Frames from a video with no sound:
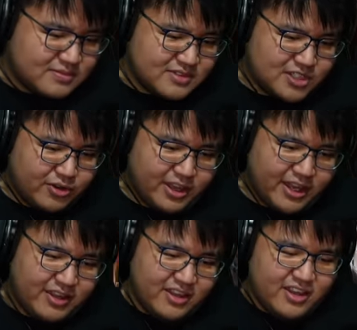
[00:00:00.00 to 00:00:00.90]
it's okay.
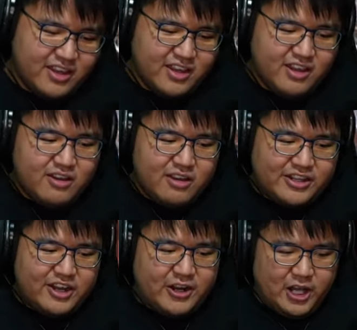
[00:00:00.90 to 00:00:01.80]

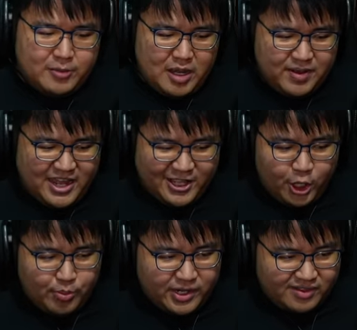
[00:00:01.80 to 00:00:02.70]
Not all my pack
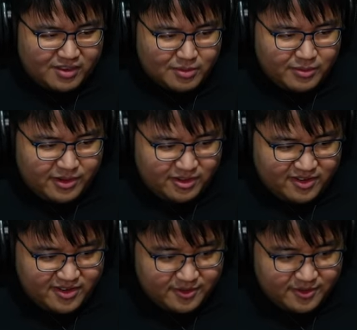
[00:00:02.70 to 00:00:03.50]
openings can be winners.